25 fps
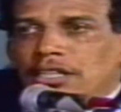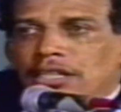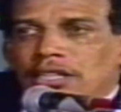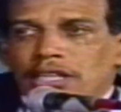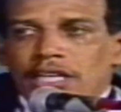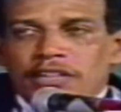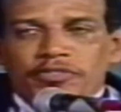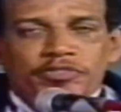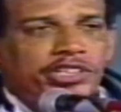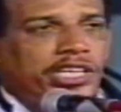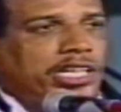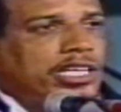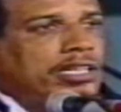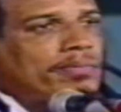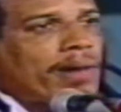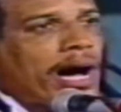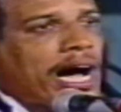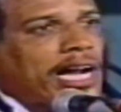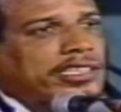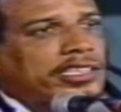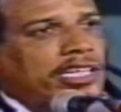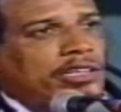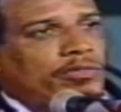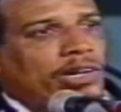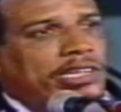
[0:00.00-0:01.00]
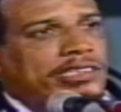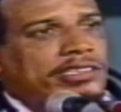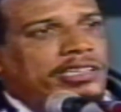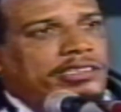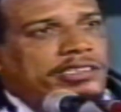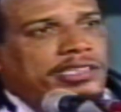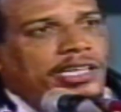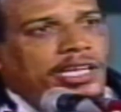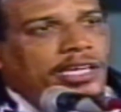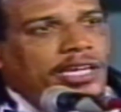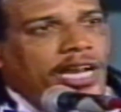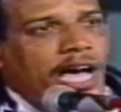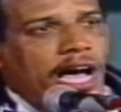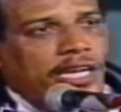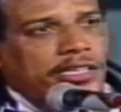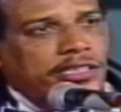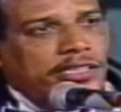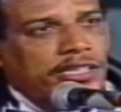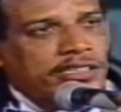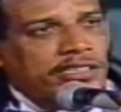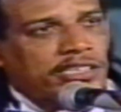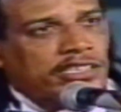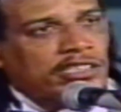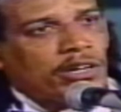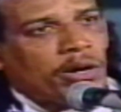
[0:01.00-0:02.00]
If Dean Martin was to sing that,
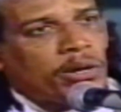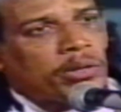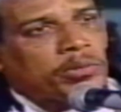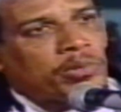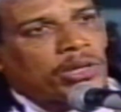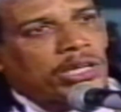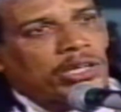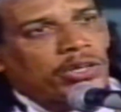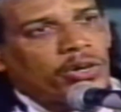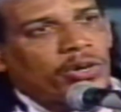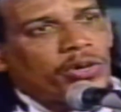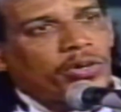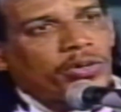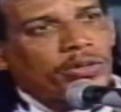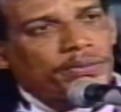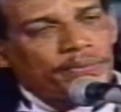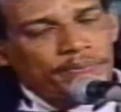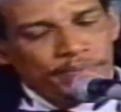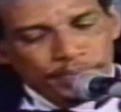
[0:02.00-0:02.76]
this is how it will go.